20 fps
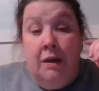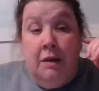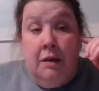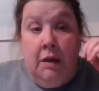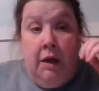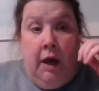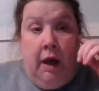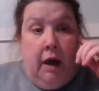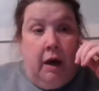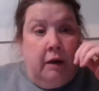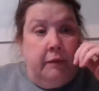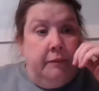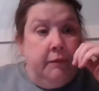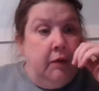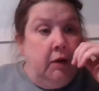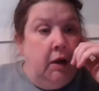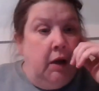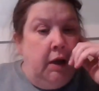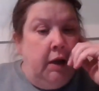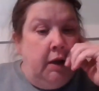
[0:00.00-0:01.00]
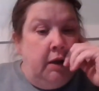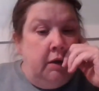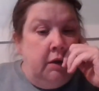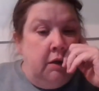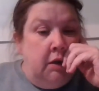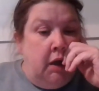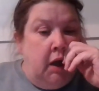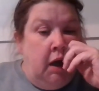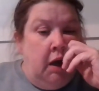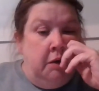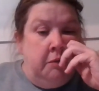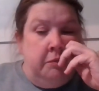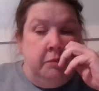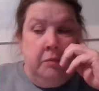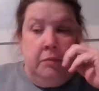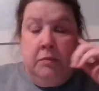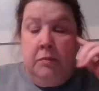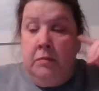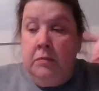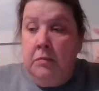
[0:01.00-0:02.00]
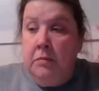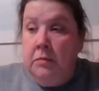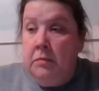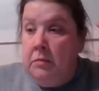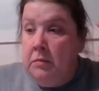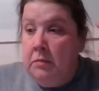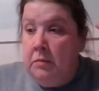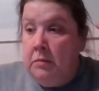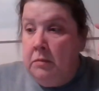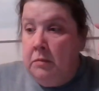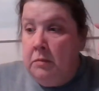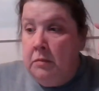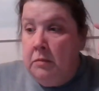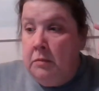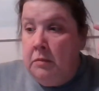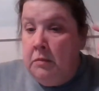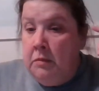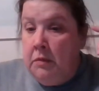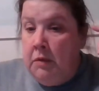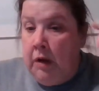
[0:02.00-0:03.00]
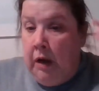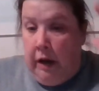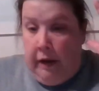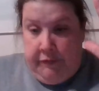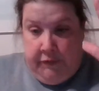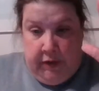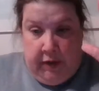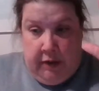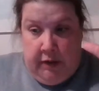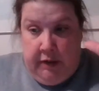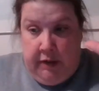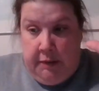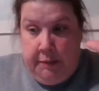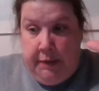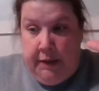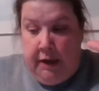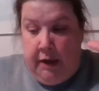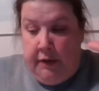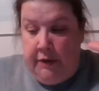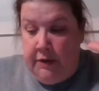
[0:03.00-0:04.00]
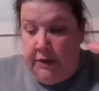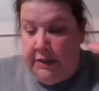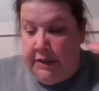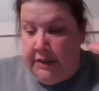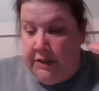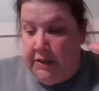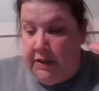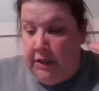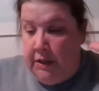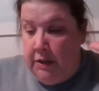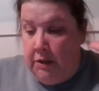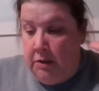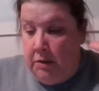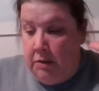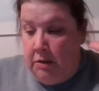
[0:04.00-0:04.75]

Yeah. And done a little bit of other stitching.